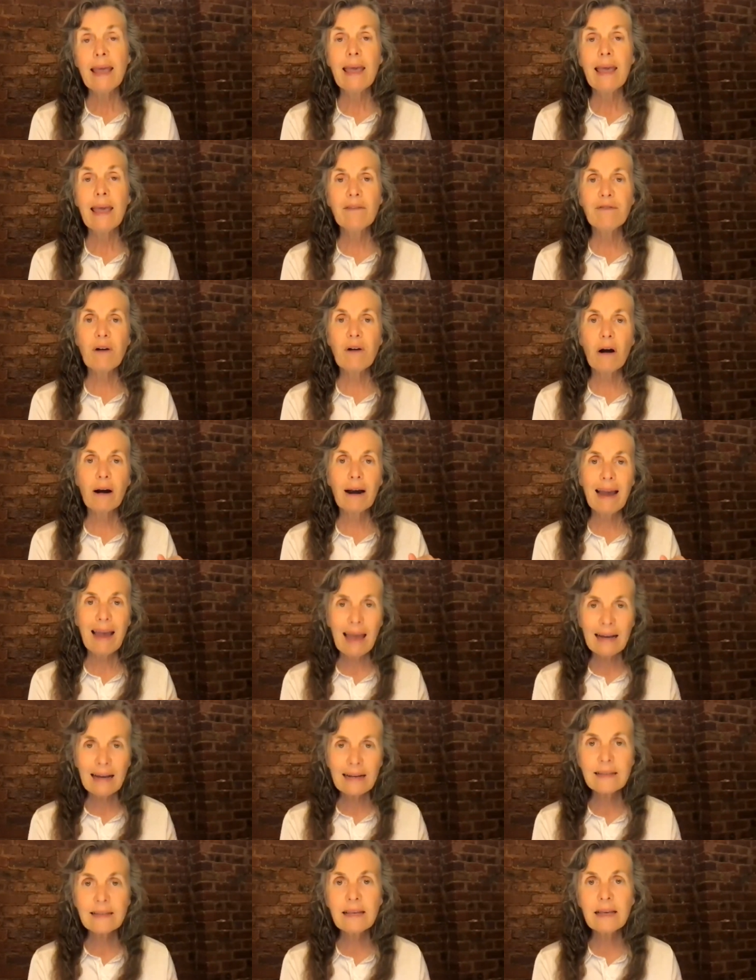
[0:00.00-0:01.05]
if our
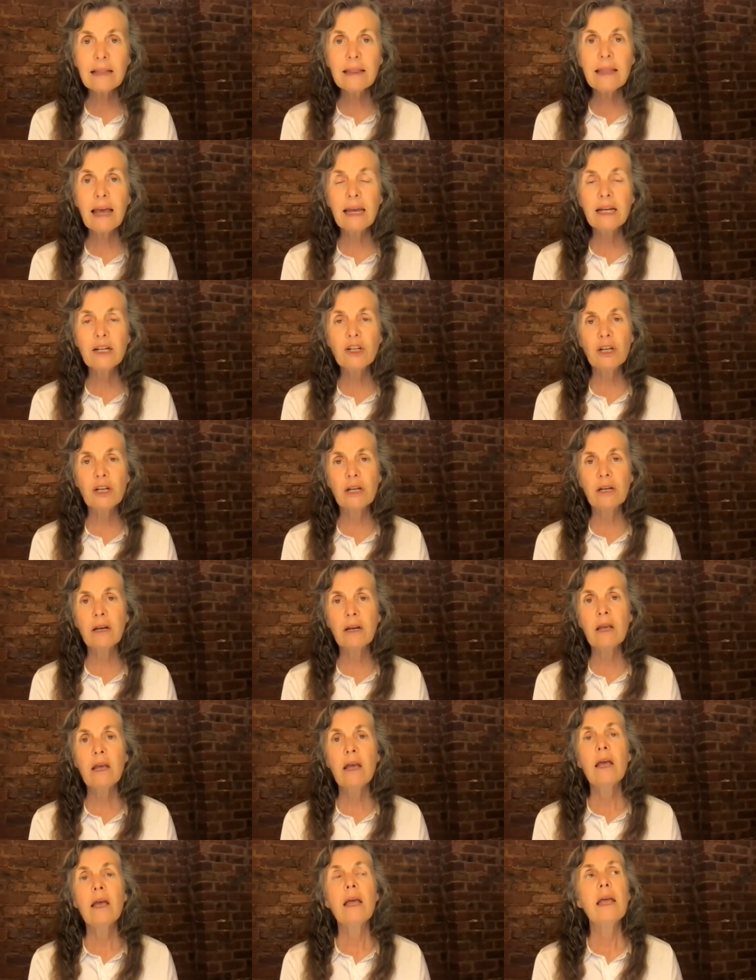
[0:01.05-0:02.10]
exhalation
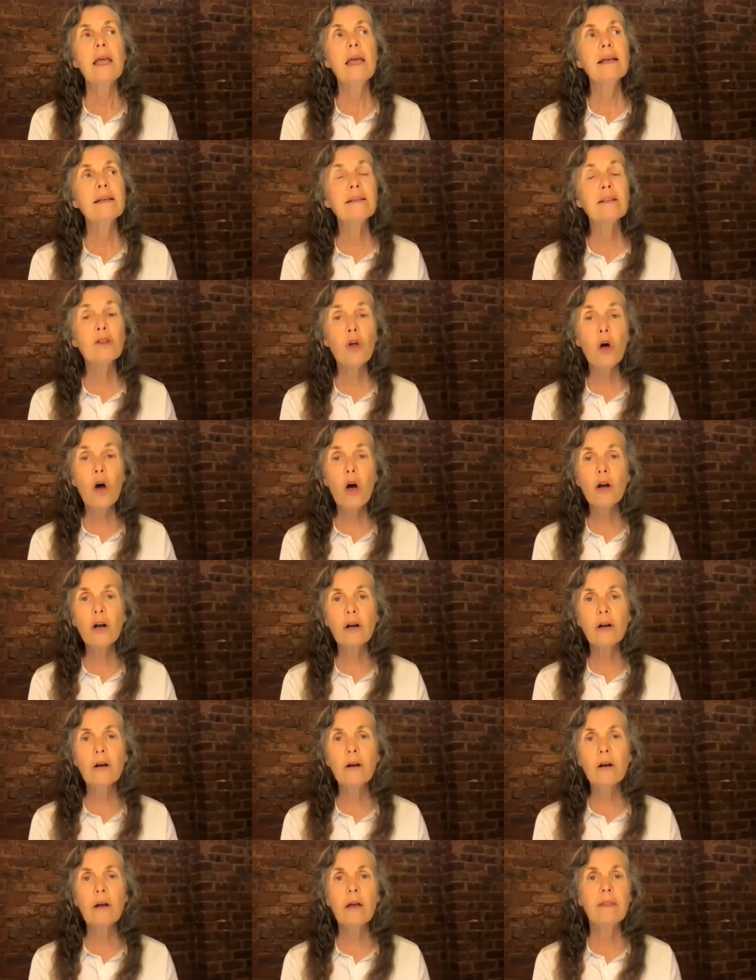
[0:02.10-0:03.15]
is
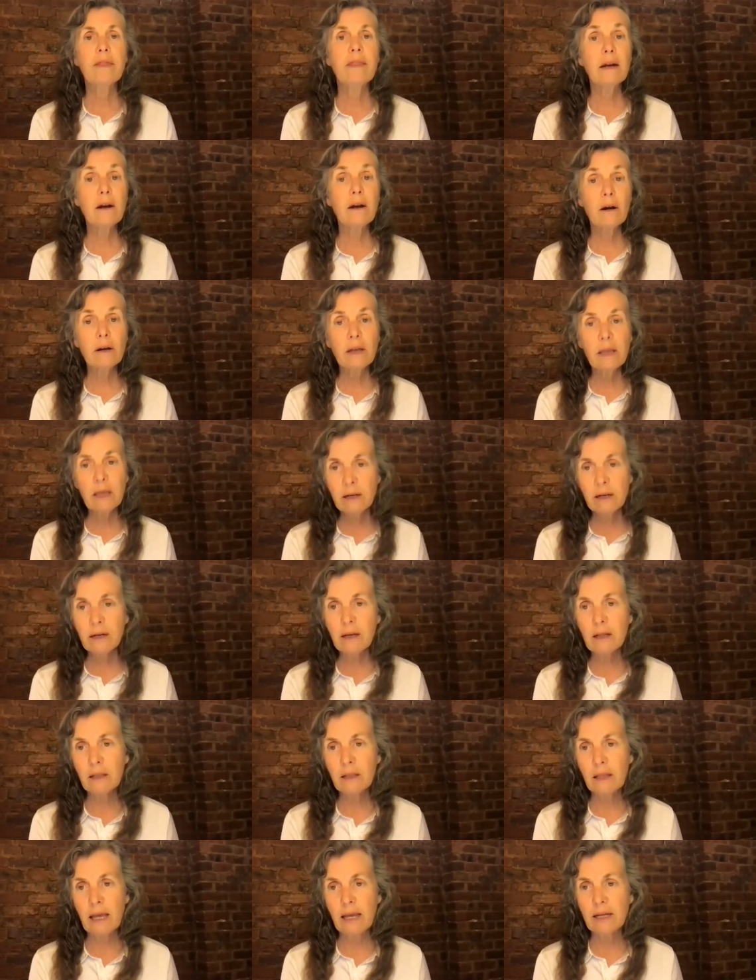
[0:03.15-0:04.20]
longer than our
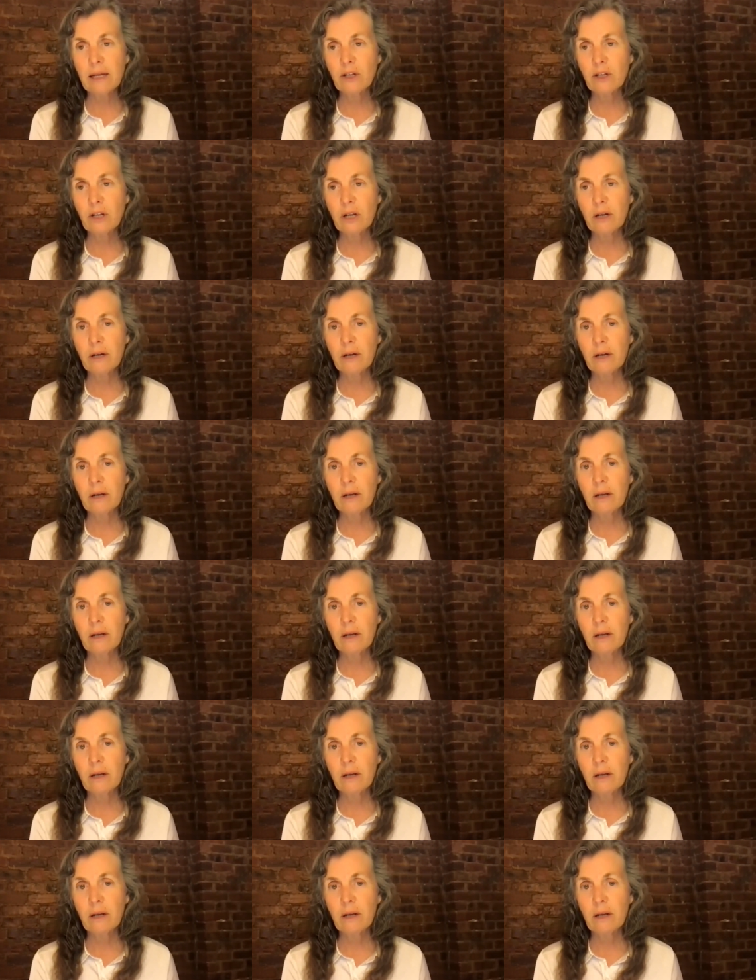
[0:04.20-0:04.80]
inhalation.